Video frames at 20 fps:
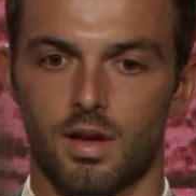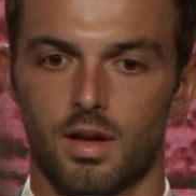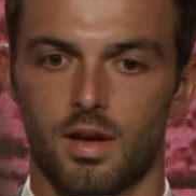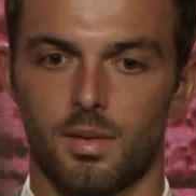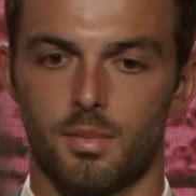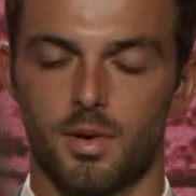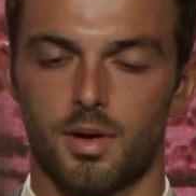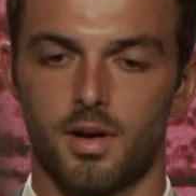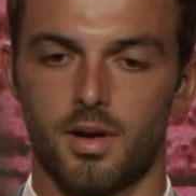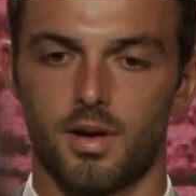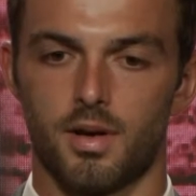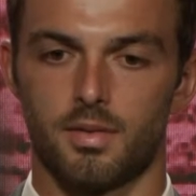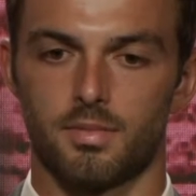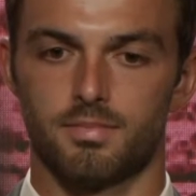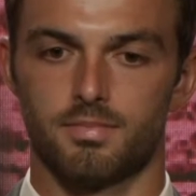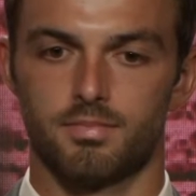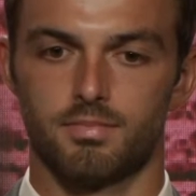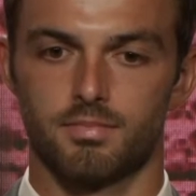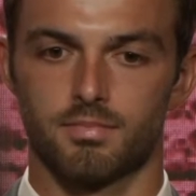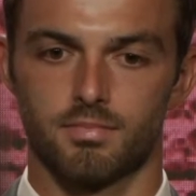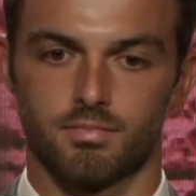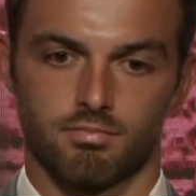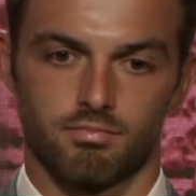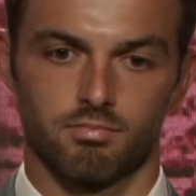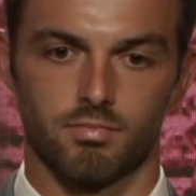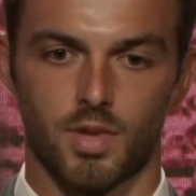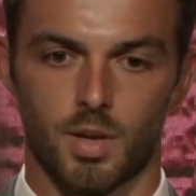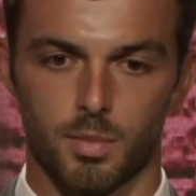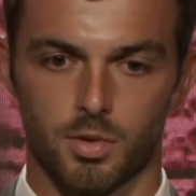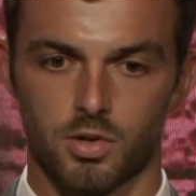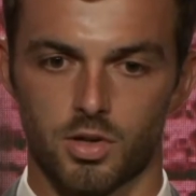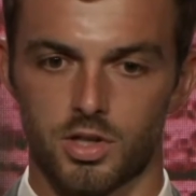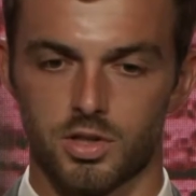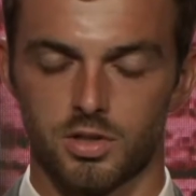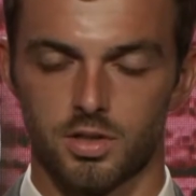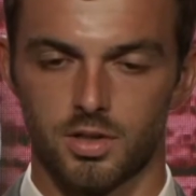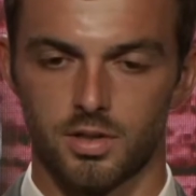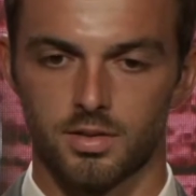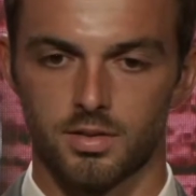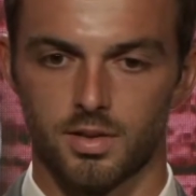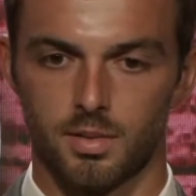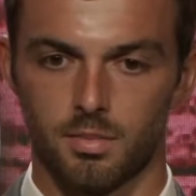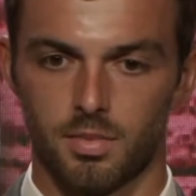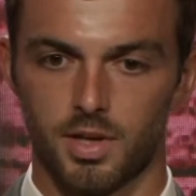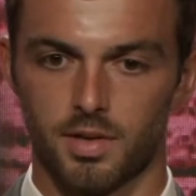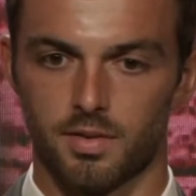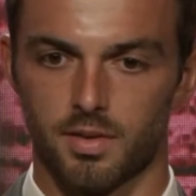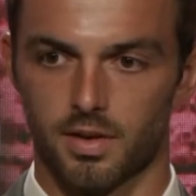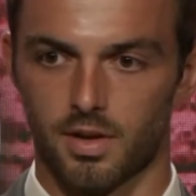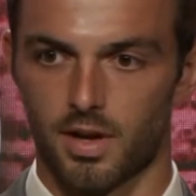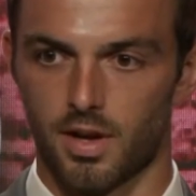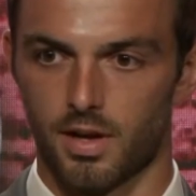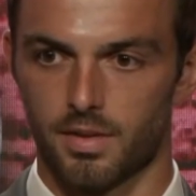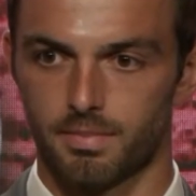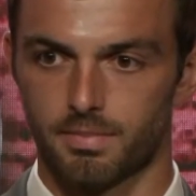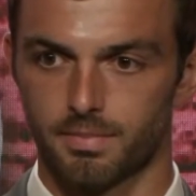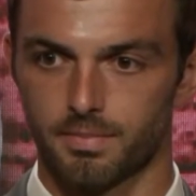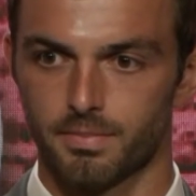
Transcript: I'm a I'm Christian, a believer in God.